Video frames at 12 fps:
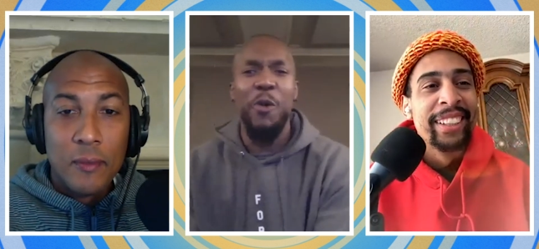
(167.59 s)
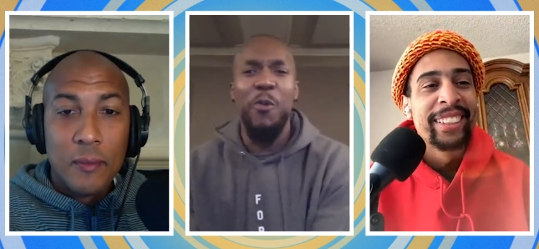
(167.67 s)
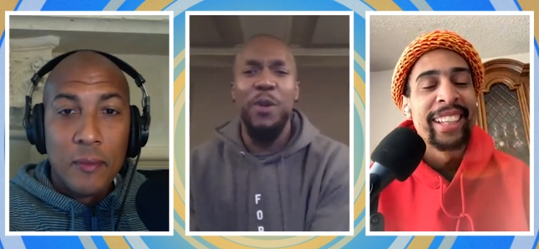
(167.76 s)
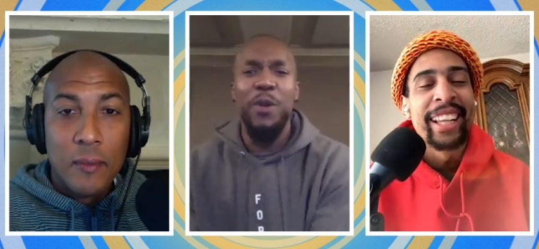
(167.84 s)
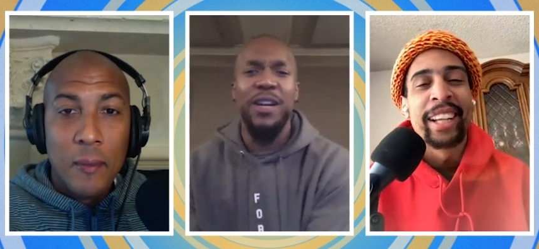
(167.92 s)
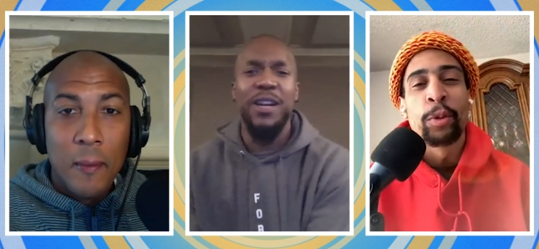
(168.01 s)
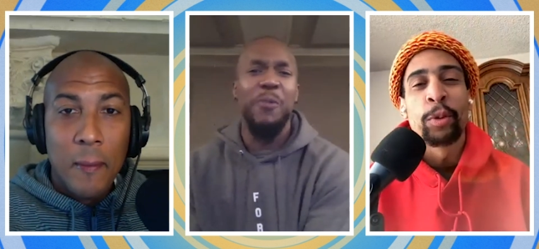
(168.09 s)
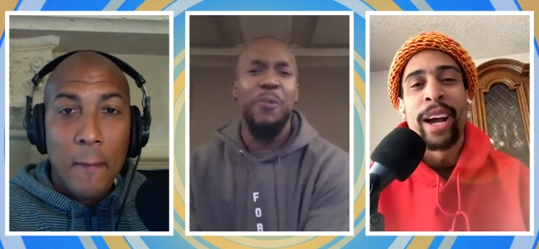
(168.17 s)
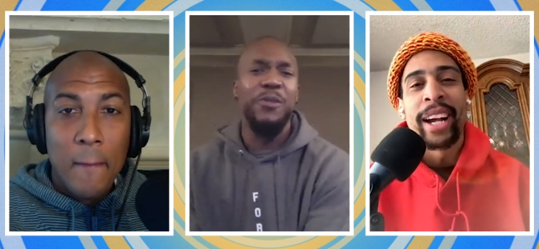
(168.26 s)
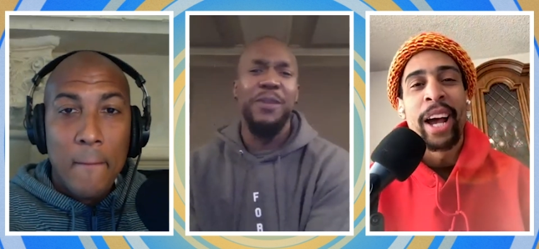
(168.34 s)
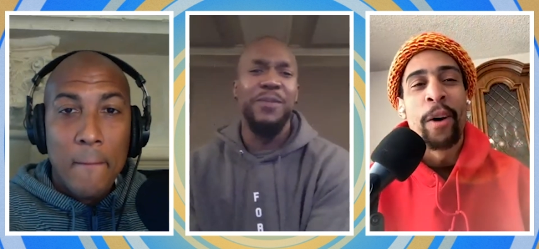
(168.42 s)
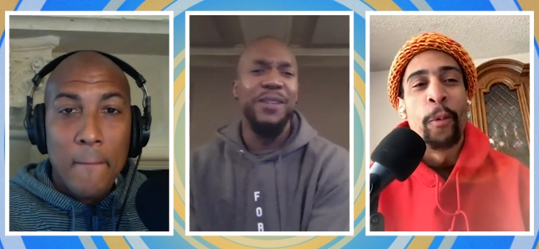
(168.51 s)
Speaker 1: It's like it's
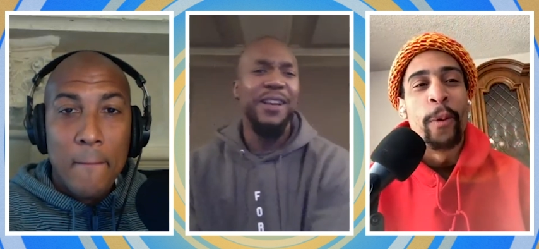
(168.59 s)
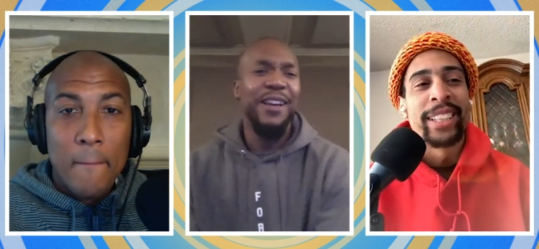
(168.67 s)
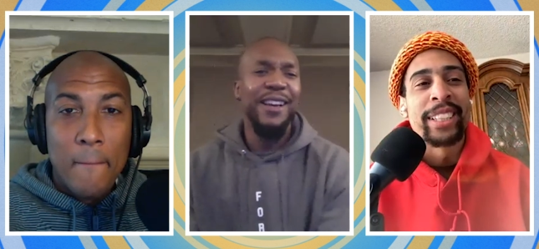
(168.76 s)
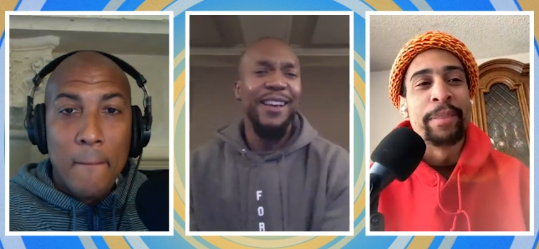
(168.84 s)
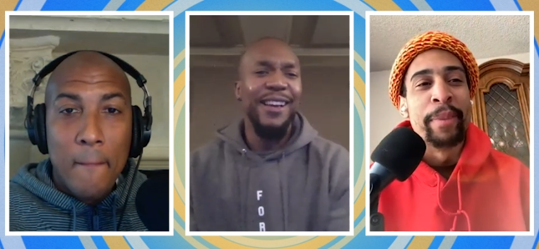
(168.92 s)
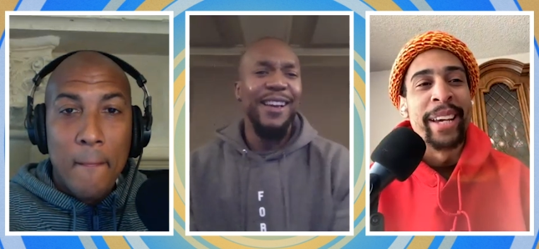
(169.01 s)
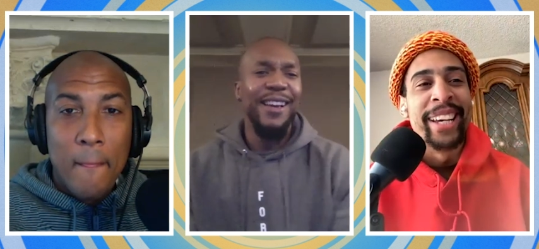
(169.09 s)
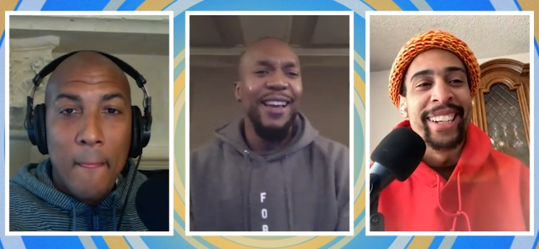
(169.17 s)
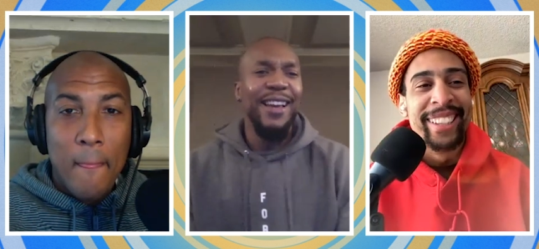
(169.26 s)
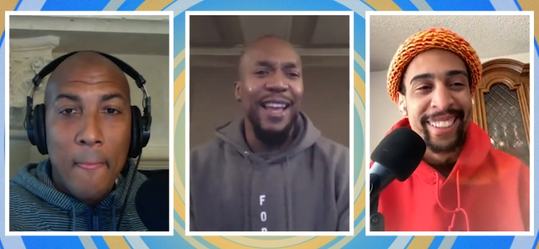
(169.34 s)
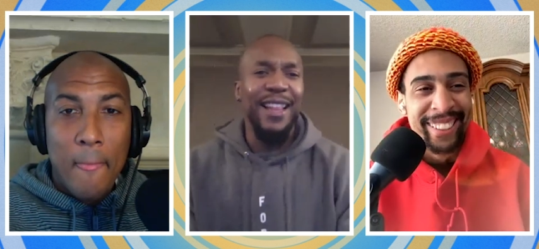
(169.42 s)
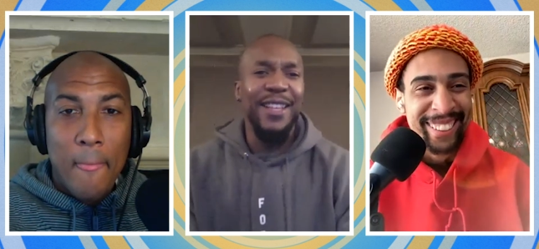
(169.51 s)
rock out, West
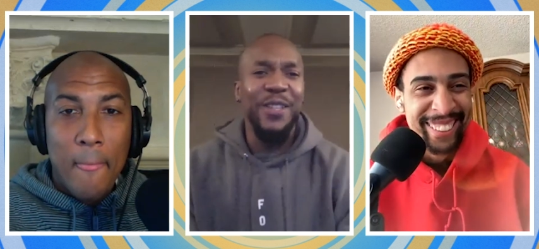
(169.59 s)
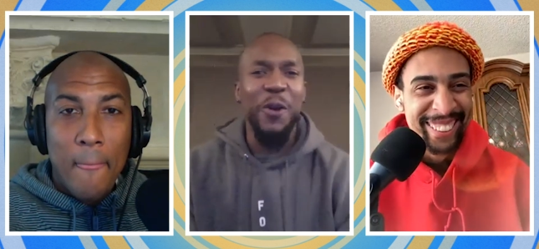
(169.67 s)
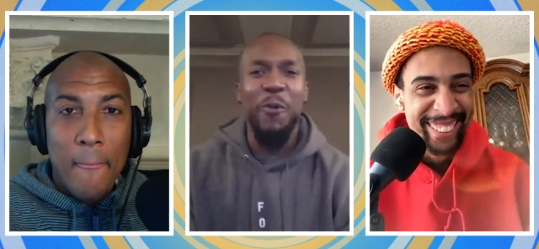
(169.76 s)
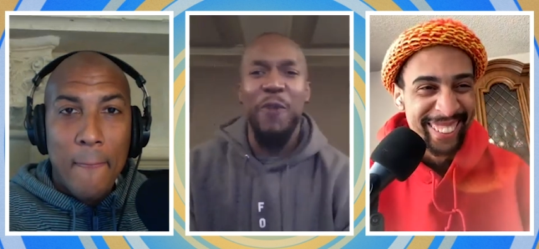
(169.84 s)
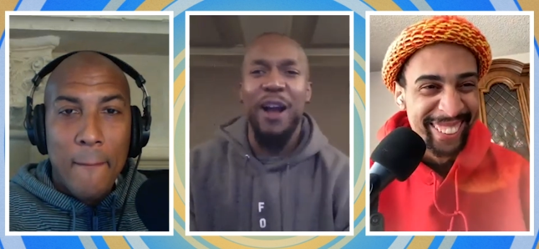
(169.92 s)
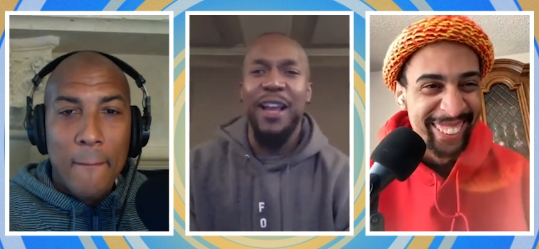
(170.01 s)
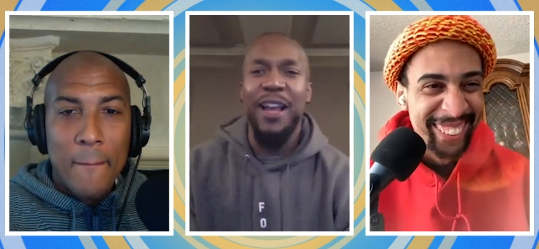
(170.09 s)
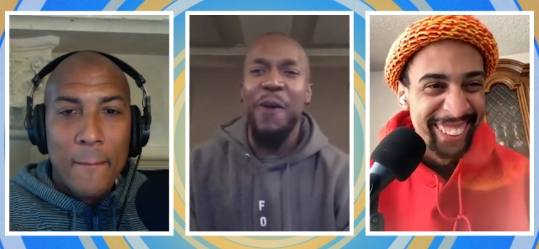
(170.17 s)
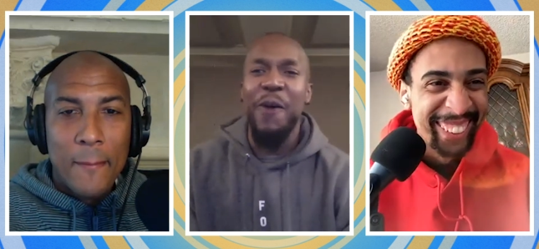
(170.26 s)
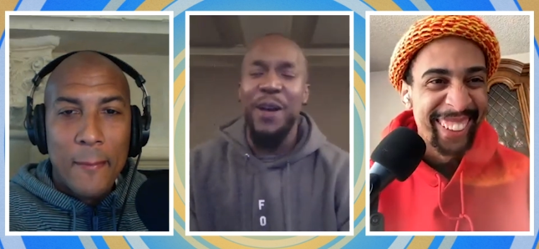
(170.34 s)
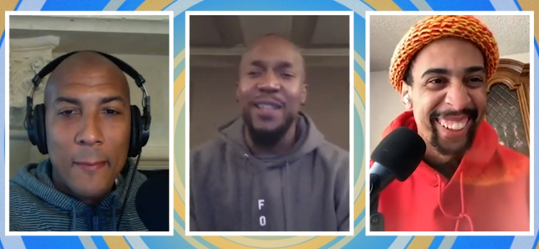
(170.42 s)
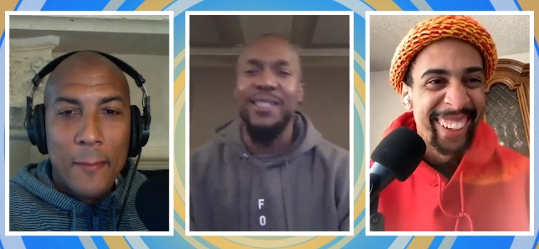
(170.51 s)
man. Then let's go rock
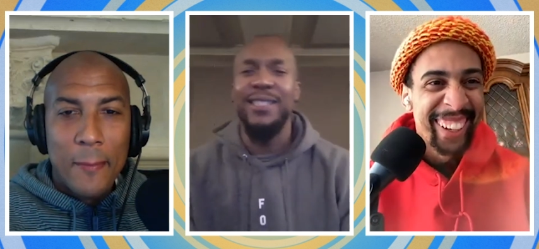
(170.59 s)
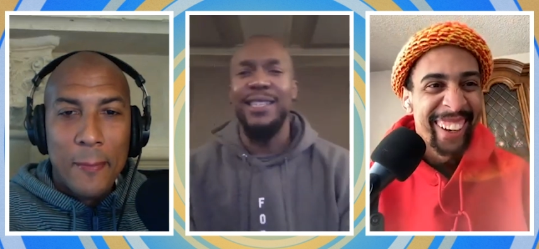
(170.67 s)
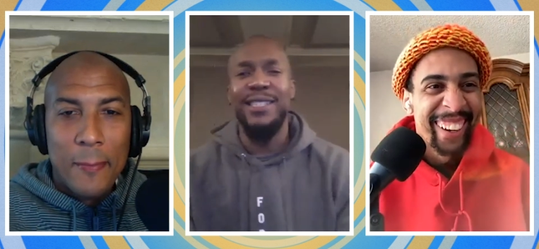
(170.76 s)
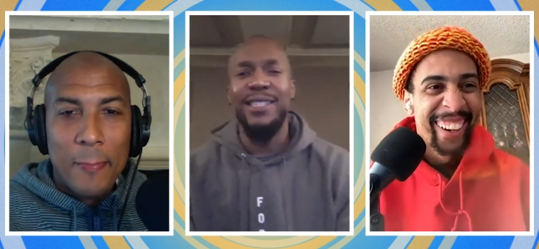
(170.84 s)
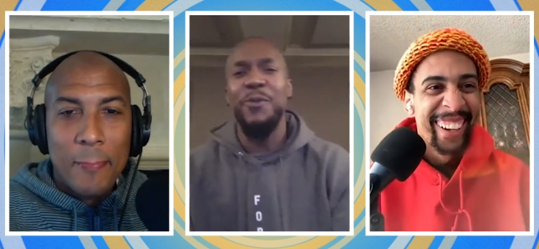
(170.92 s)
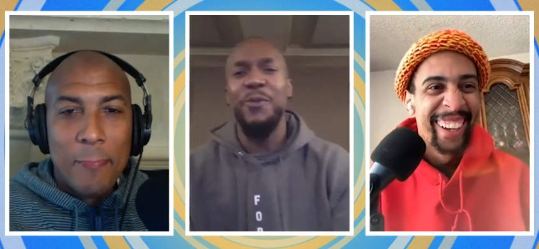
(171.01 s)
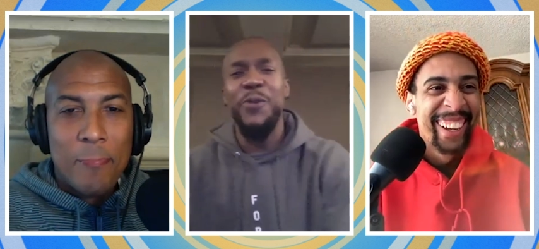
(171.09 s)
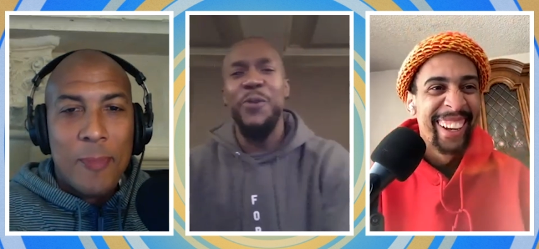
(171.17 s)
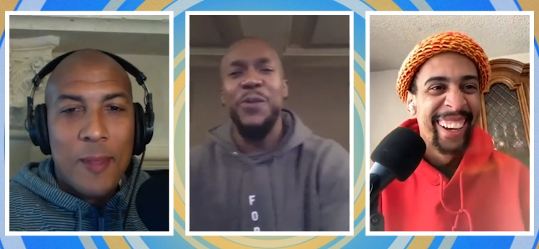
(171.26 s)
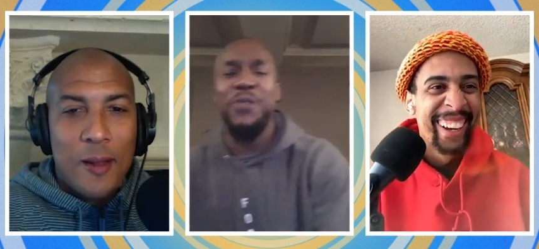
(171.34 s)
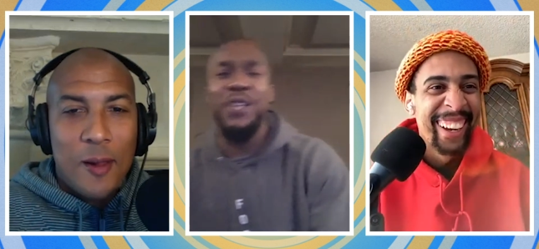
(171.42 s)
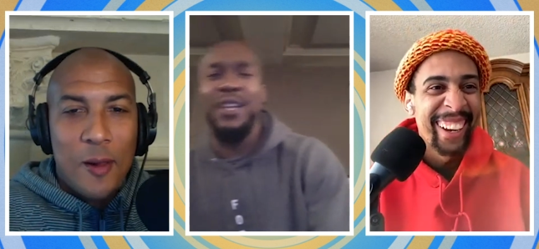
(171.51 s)
out, West. Let's go do
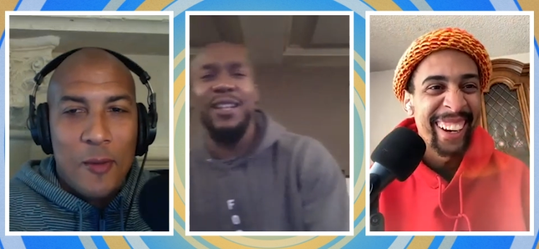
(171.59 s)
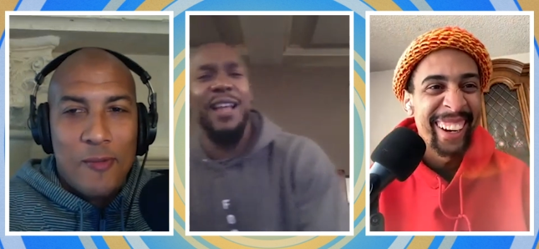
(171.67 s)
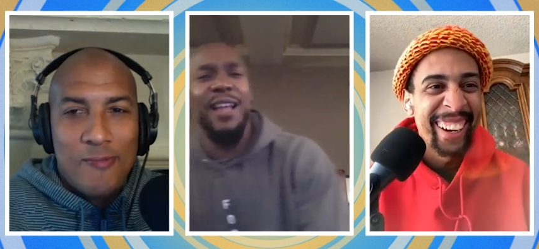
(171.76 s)
some shit.